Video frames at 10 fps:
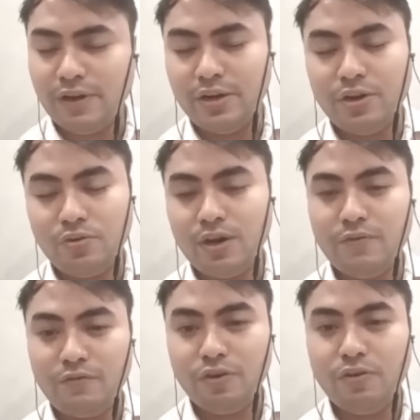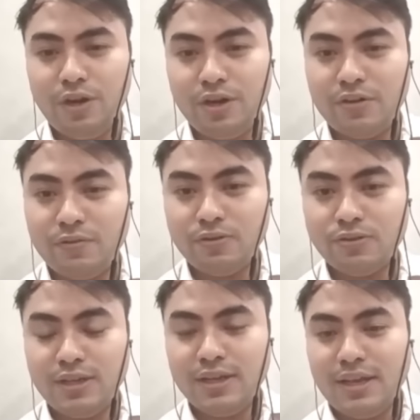went into a few interviews
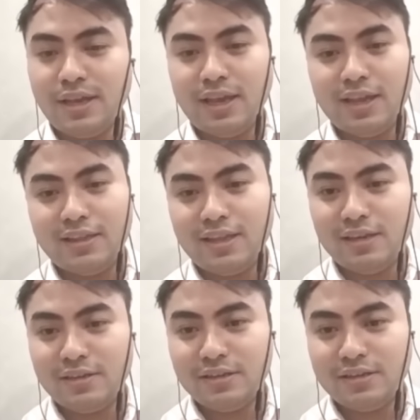and then